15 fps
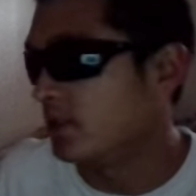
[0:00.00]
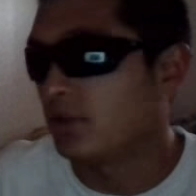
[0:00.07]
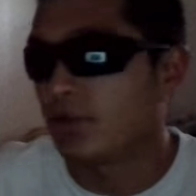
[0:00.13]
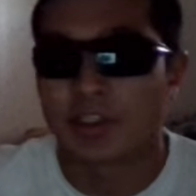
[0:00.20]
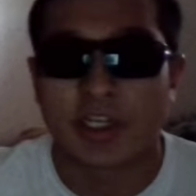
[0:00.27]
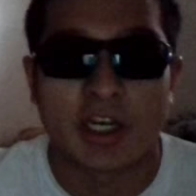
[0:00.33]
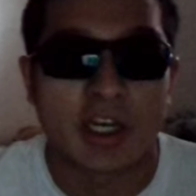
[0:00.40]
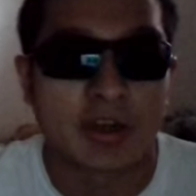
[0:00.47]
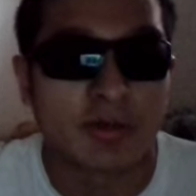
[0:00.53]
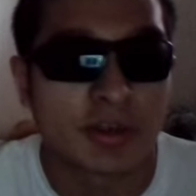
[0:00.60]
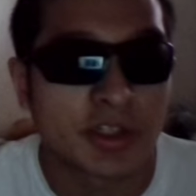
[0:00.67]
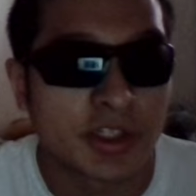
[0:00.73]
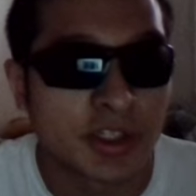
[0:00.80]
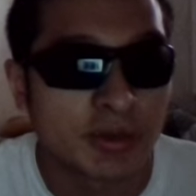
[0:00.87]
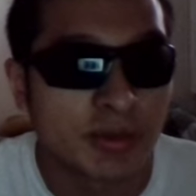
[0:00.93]
a little talk
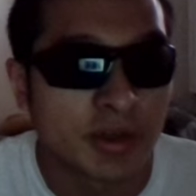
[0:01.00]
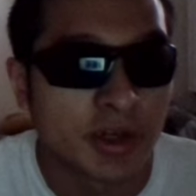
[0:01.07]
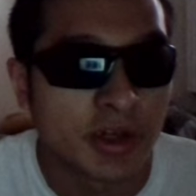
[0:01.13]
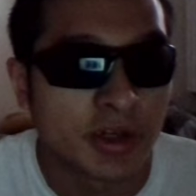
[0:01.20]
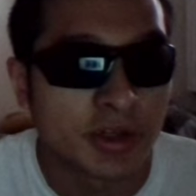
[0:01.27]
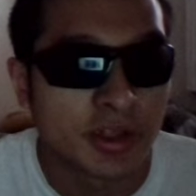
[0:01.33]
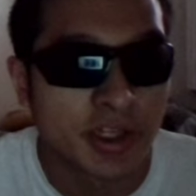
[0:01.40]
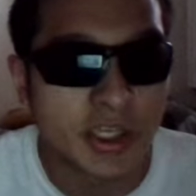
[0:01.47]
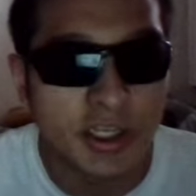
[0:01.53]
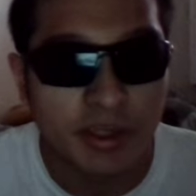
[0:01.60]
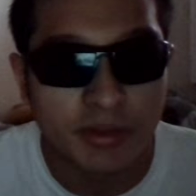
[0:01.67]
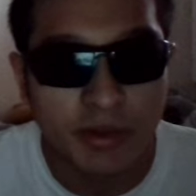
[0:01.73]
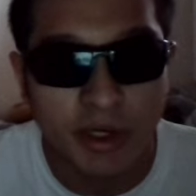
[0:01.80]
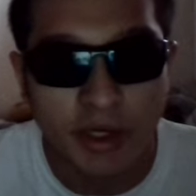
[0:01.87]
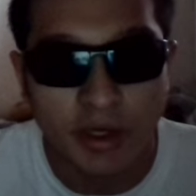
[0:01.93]
with some girl named